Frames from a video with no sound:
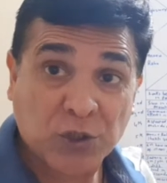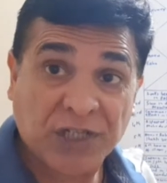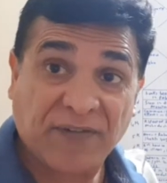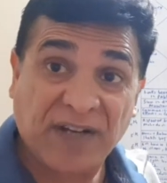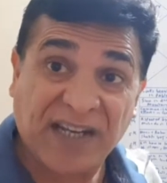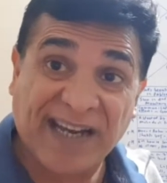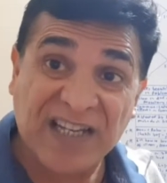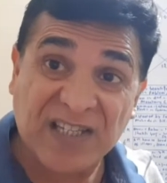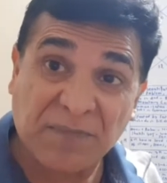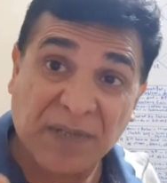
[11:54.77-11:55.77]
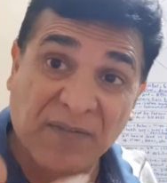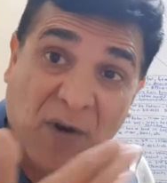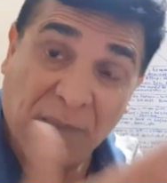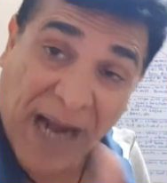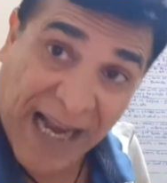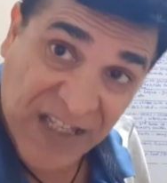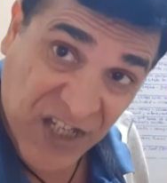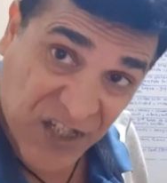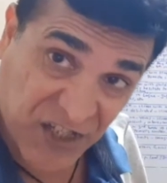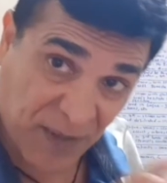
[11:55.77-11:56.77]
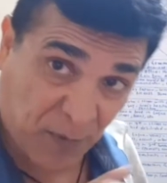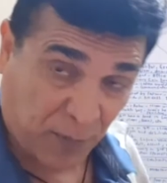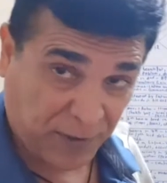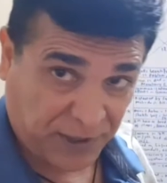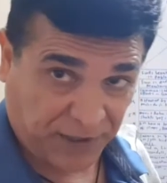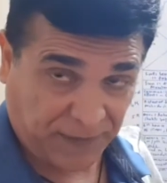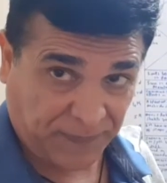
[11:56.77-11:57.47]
she will gain something from ancestral property.